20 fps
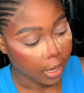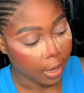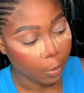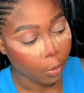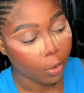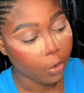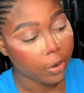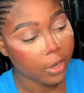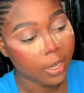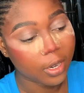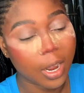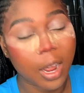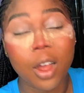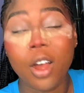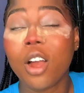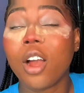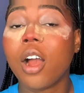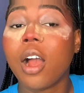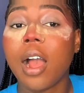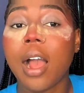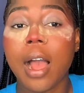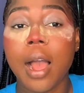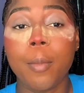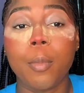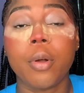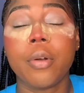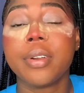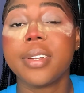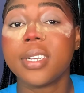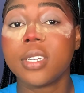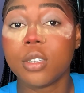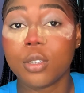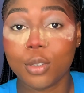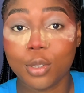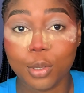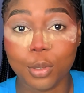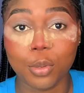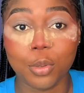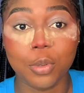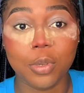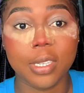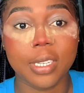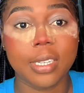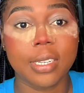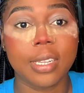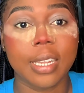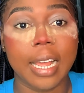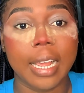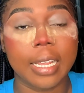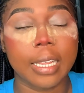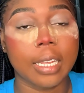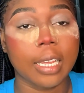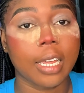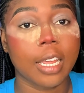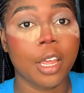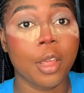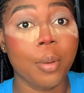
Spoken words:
I'm already used to using like